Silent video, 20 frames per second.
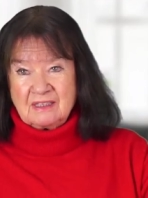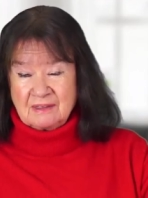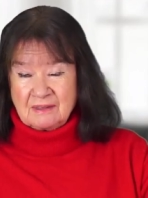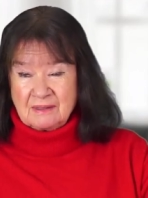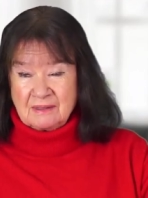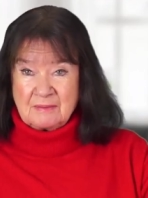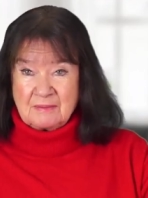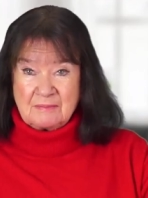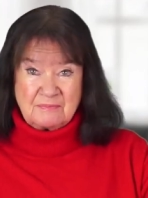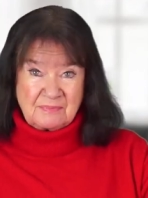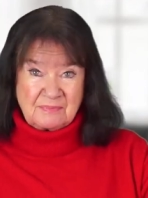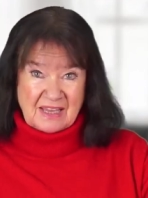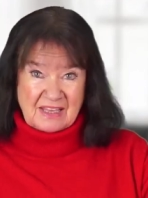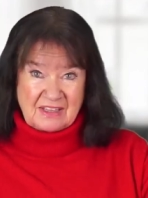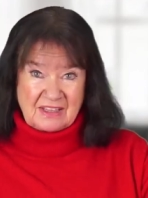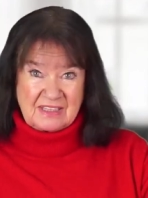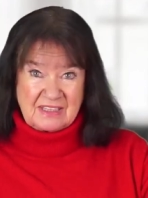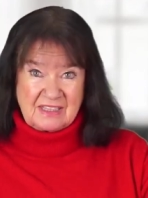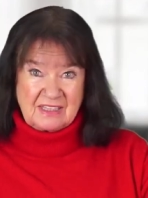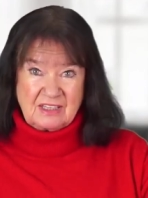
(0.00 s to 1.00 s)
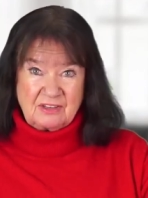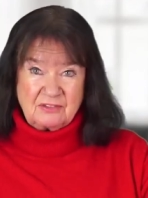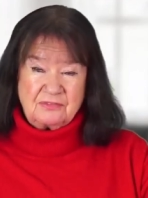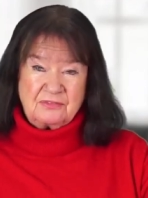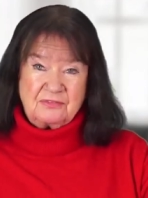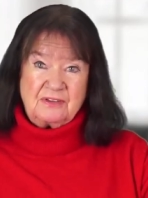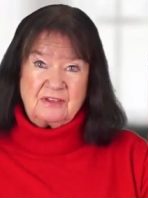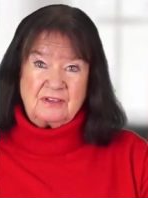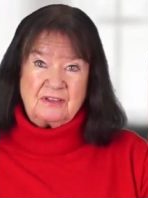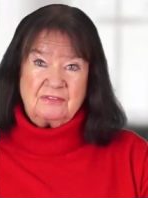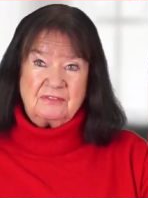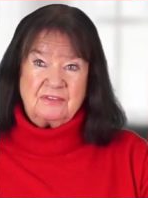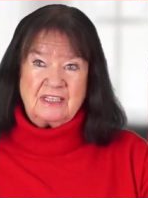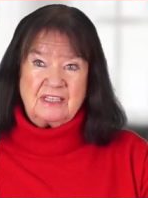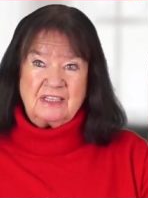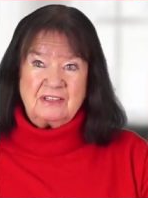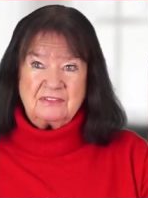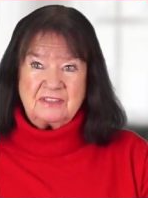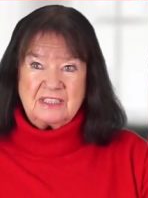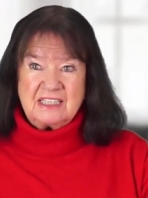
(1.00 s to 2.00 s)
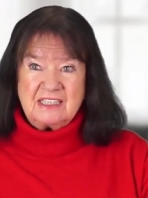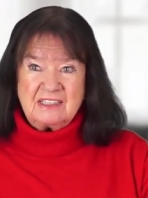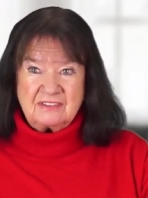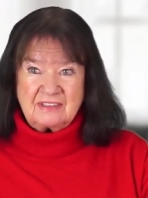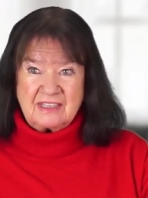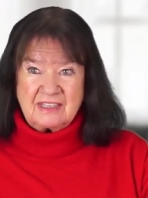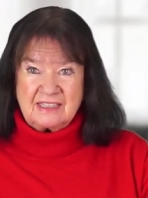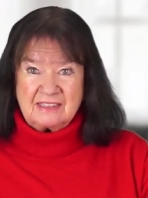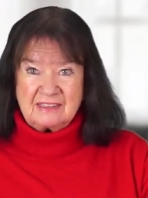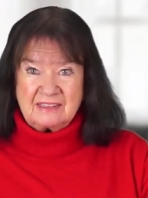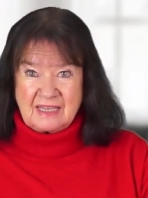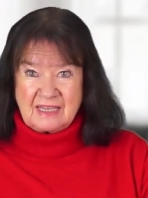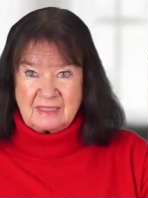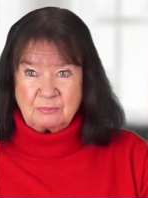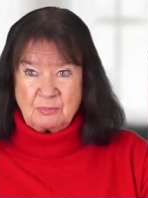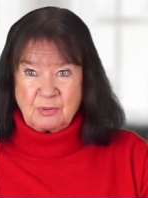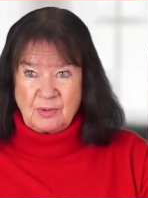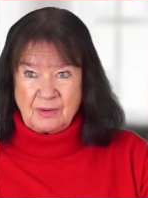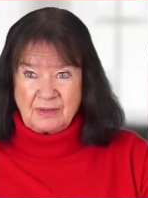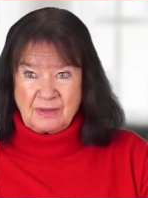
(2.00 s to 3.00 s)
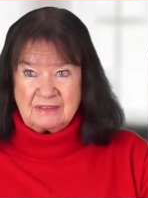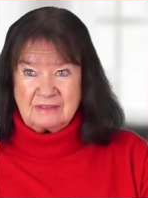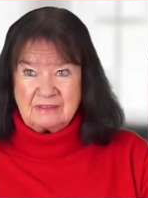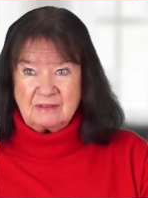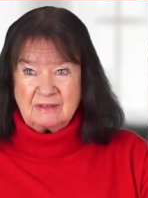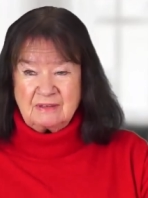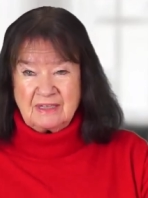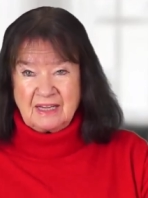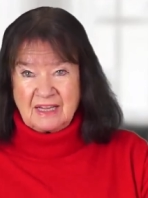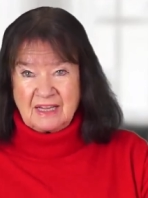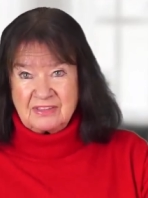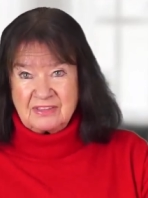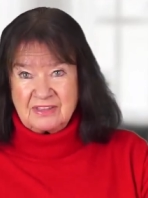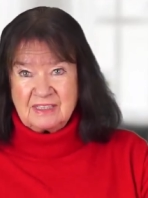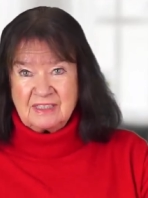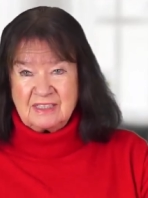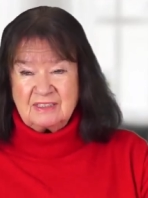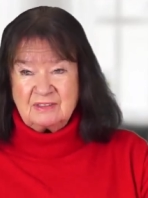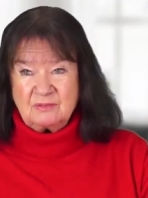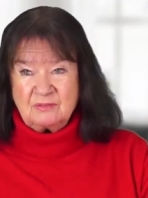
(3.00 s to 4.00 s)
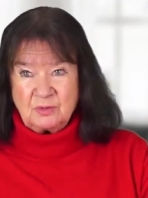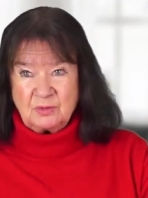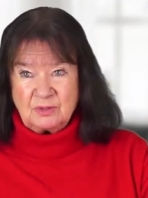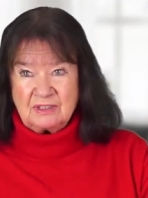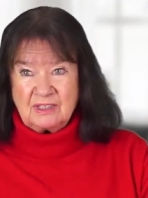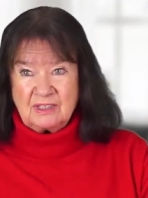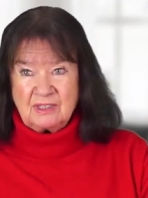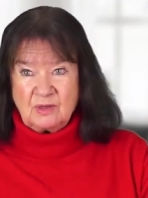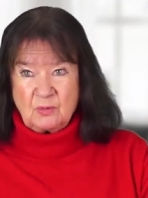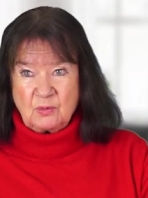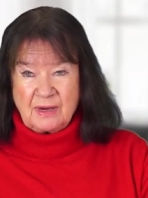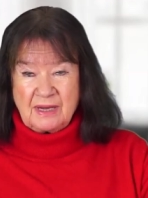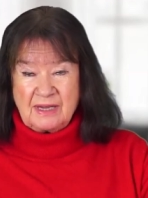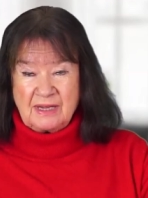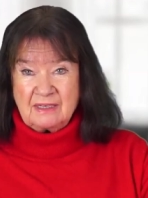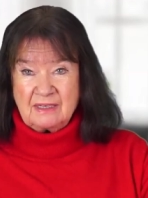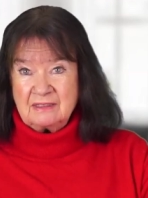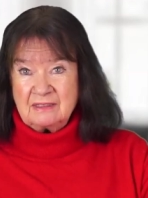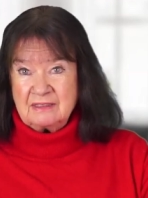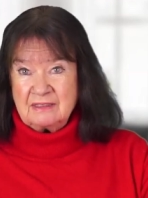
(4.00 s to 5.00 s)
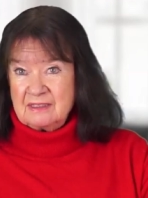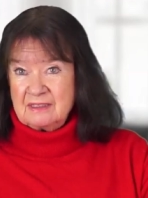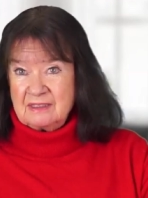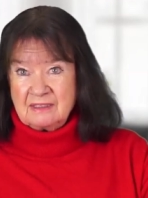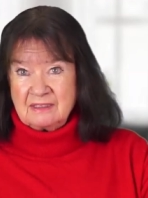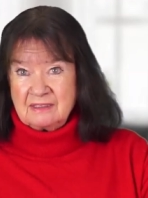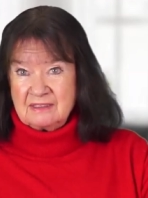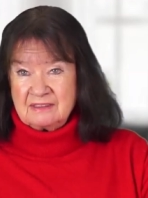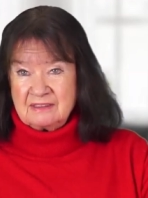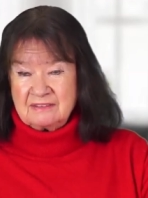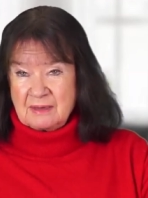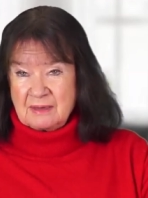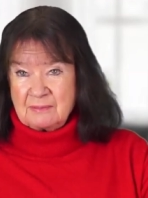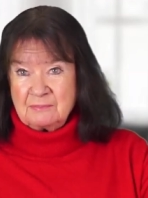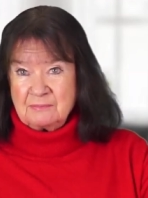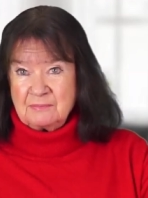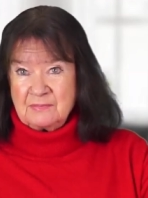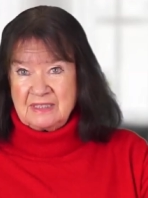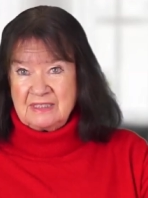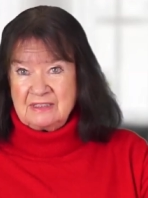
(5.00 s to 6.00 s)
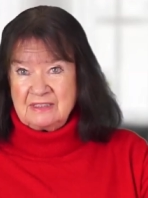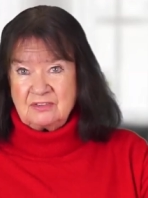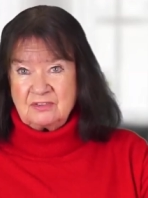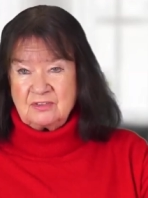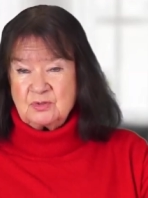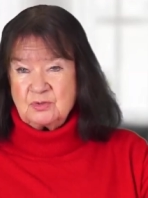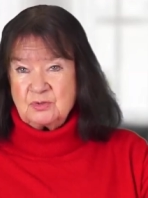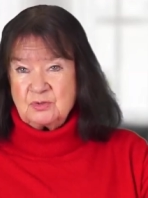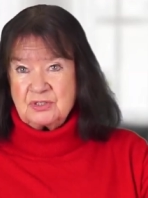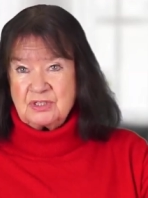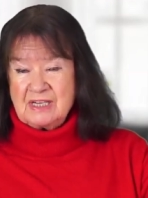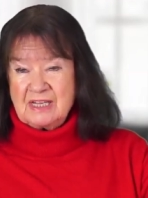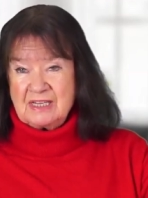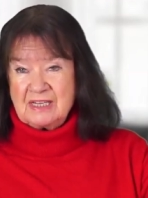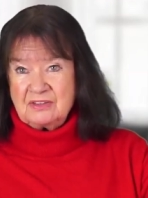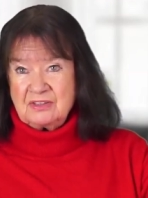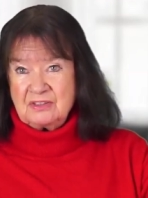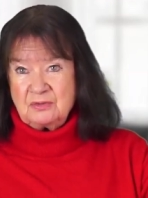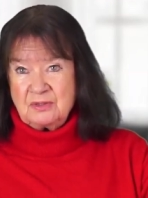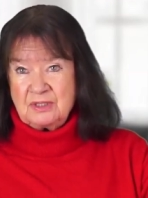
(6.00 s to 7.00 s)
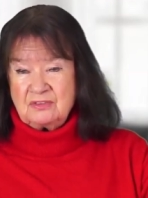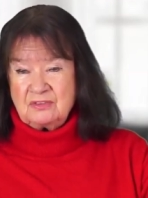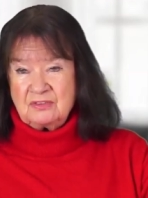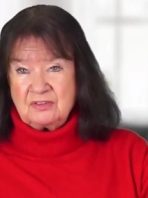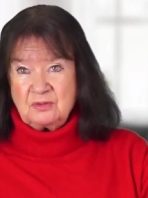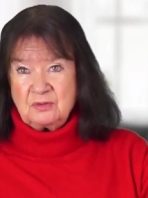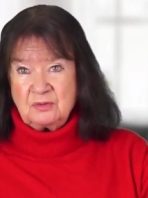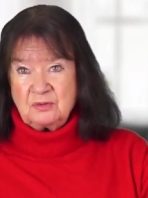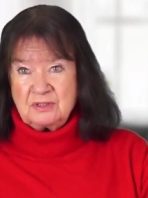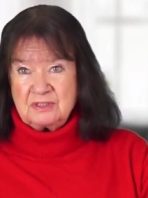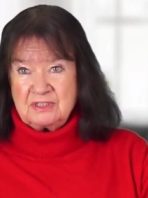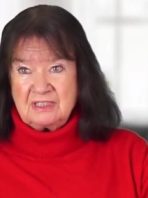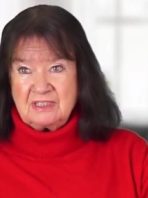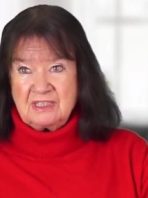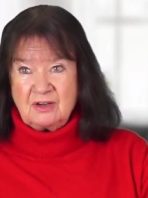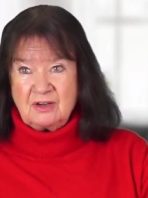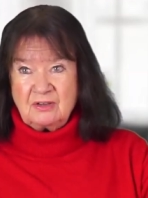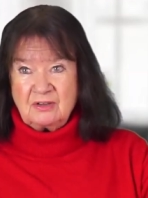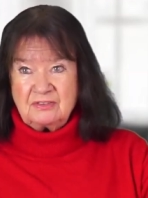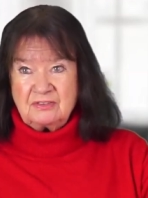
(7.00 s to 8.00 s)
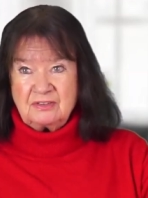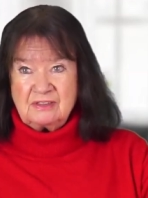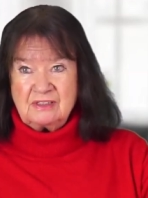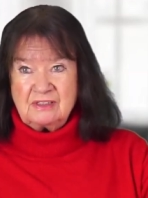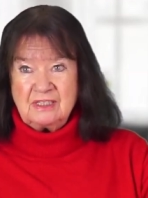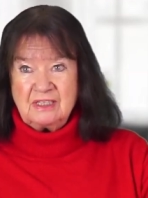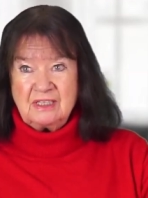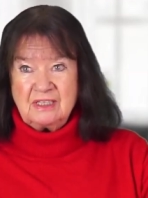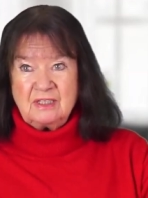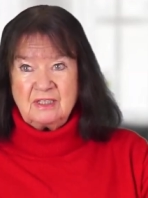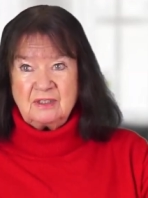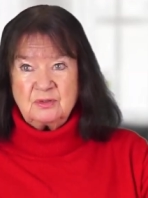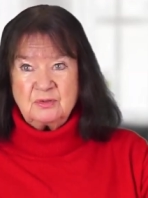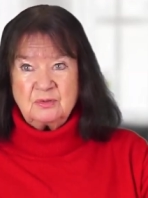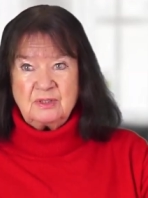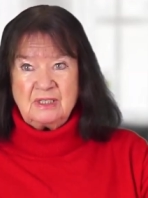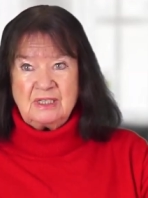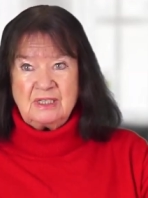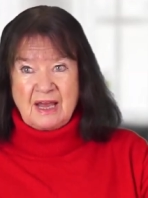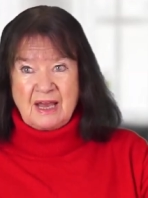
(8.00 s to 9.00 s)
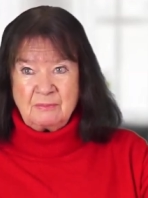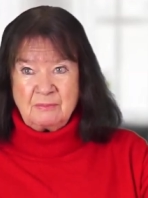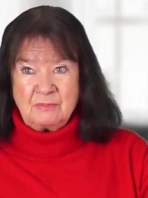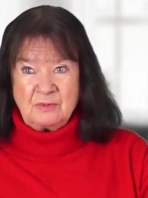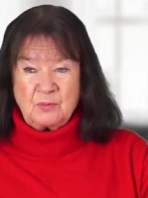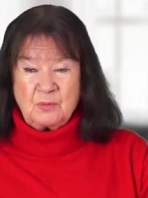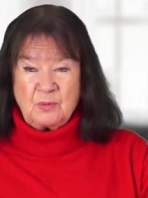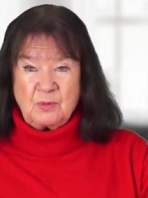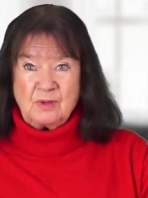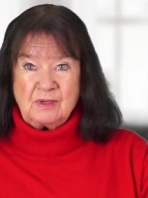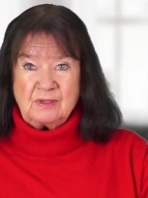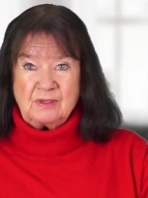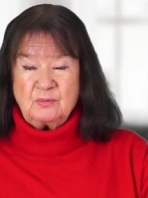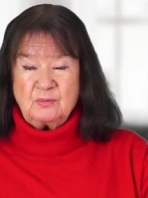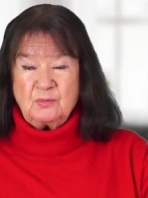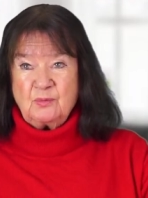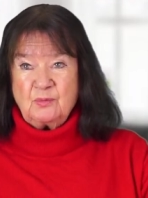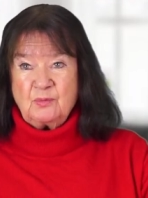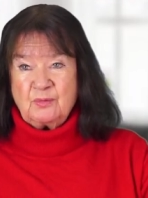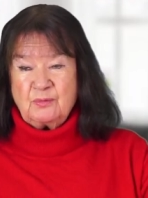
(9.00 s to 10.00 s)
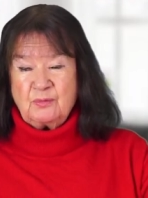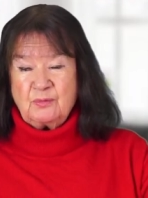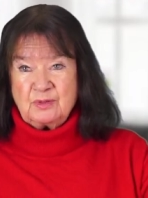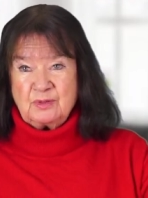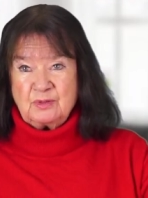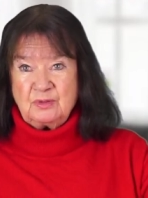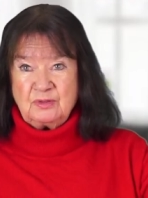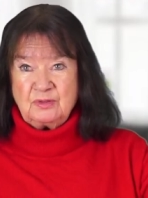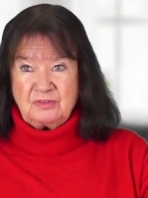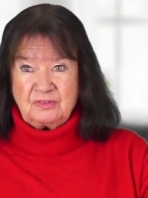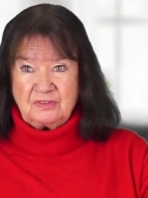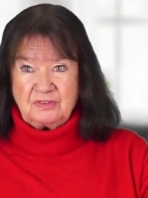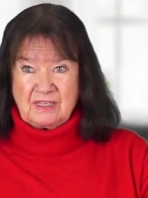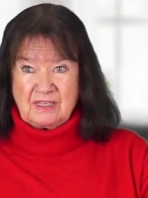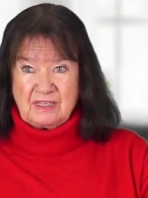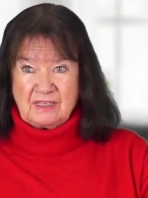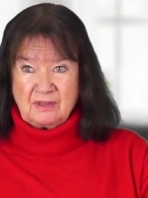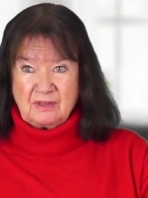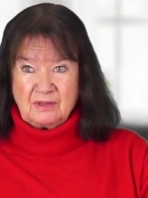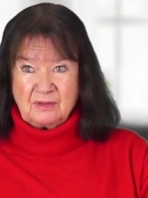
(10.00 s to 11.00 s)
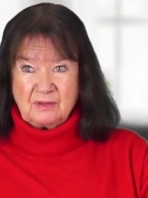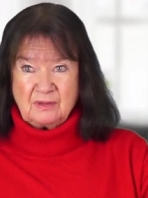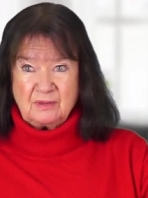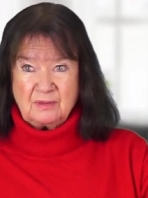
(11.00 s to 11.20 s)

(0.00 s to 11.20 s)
um, I think if if if it is at that point, I think it would require some institution like the UN Security Council to alarm the world. W- what do you say?